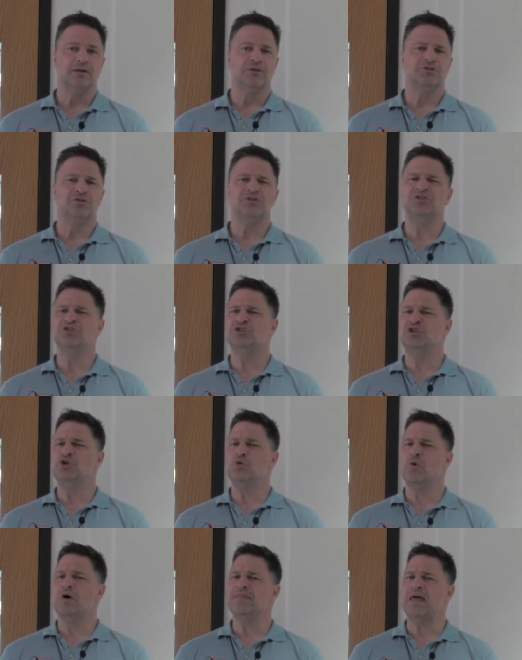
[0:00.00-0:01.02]
So just
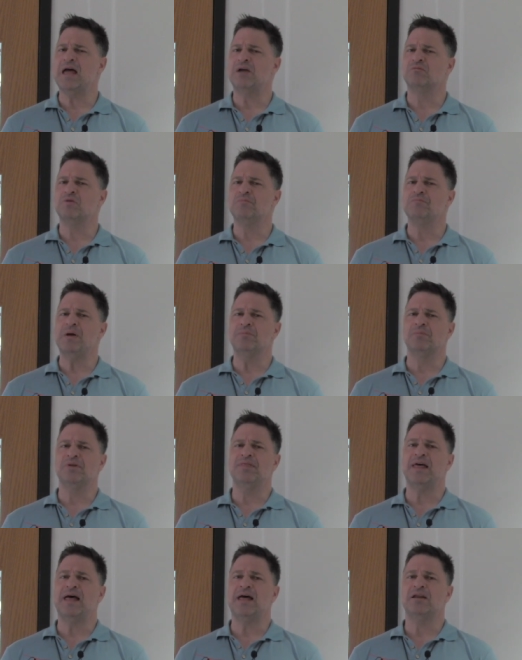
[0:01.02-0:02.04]
chew on that, remember
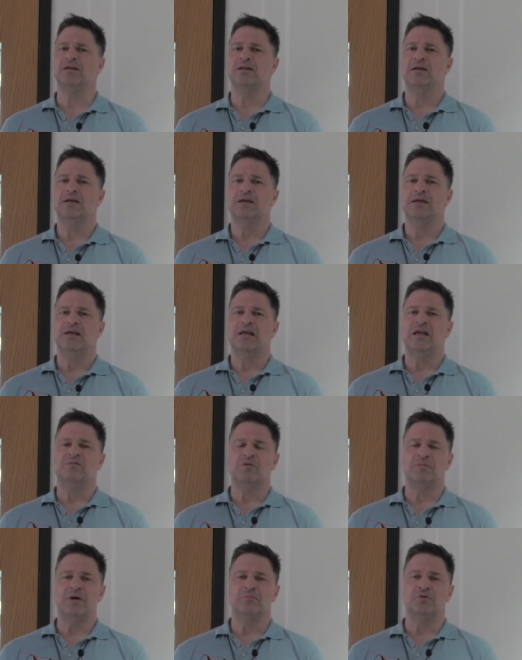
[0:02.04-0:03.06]
that, and
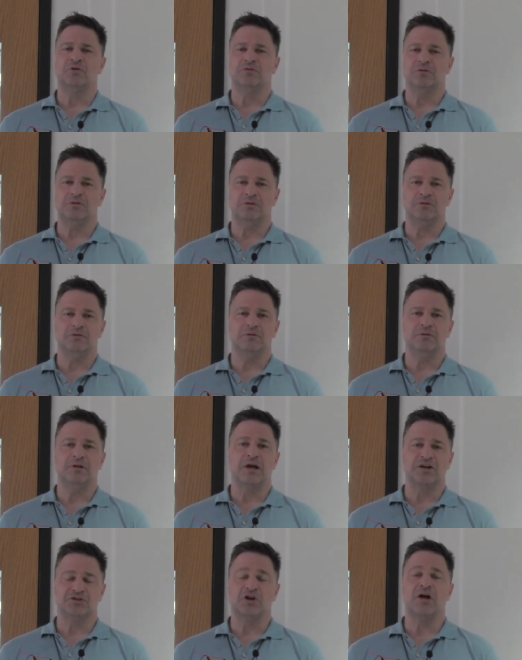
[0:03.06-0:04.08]
remember,
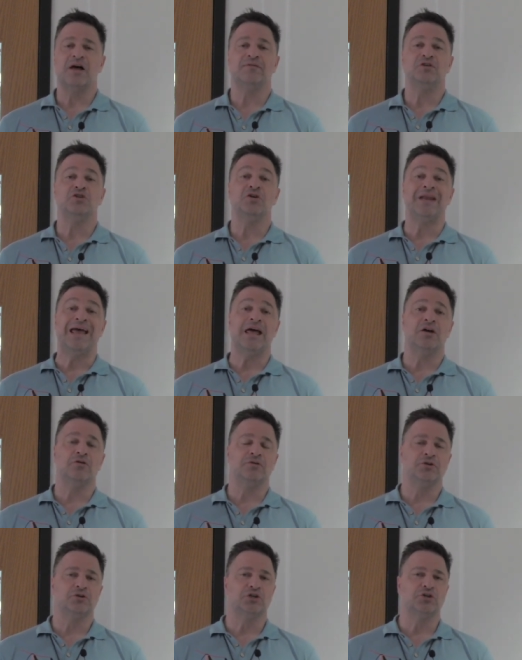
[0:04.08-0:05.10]
guys all have a good head
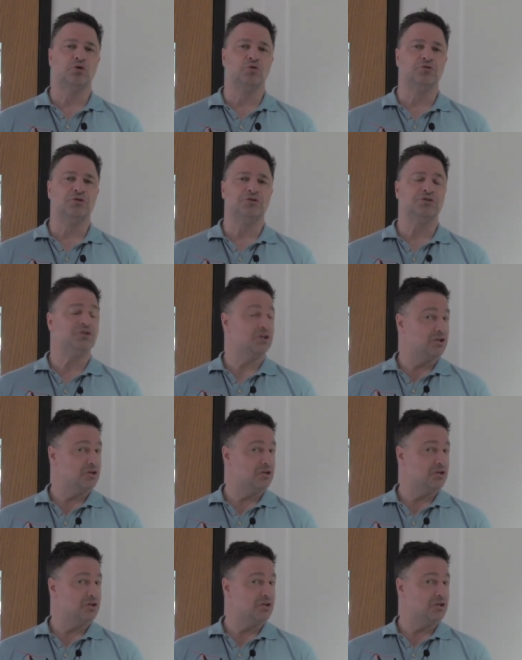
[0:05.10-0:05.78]
on your shoulders.